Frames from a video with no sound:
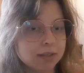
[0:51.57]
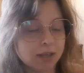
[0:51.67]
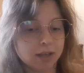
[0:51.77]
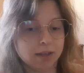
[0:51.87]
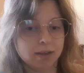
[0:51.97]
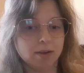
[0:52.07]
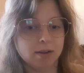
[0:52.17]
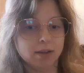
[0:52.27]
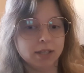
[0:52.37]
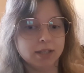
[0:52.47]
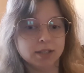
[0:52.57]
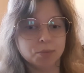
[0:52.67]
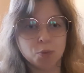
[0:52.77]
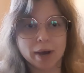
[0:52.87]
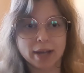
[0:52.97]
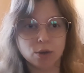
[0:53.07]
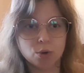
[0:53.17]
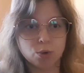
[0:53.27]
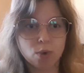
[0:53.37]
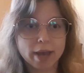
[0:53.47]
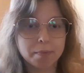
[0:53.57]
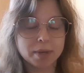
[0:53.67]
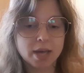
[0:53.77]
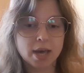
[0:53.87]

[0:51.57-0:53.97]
either mobile or web,